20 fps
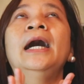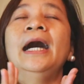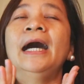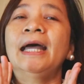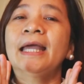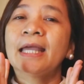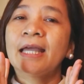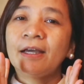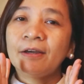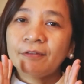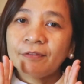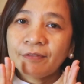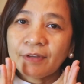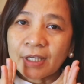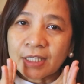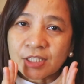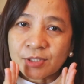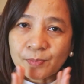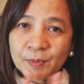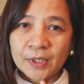I have
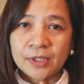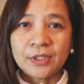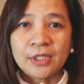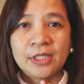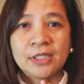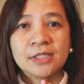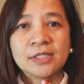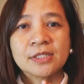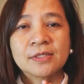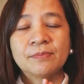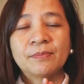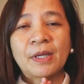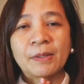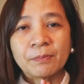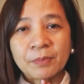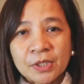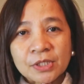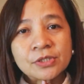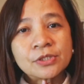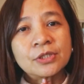experience, my
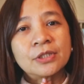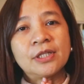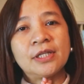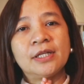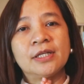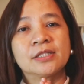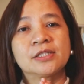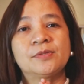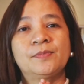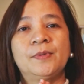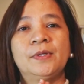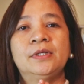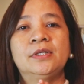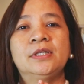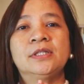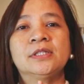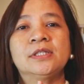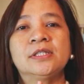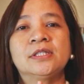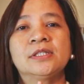personal
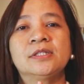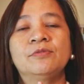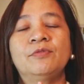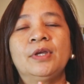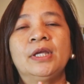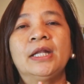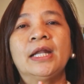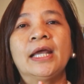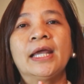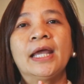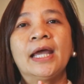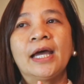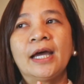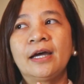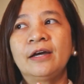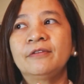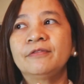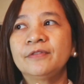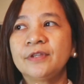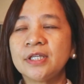experience is when I
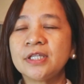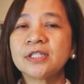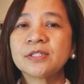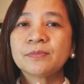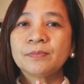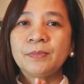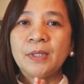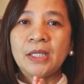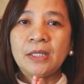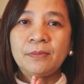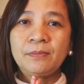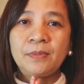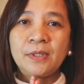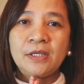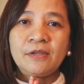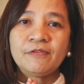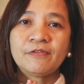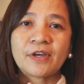have this baby,